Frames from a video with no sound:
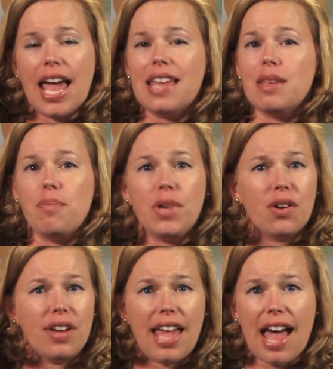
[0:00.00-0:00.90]
and the
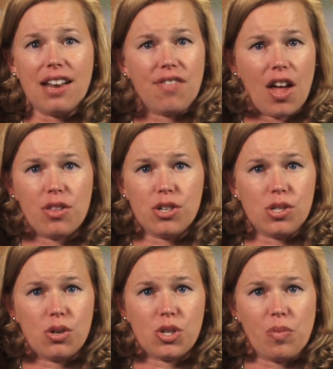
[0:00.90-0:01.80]
myriad of other
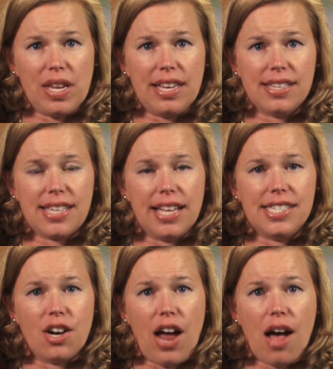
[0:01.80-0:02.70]
social media
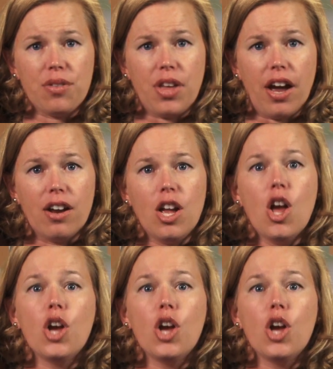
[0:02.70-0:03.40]
sites that are out there?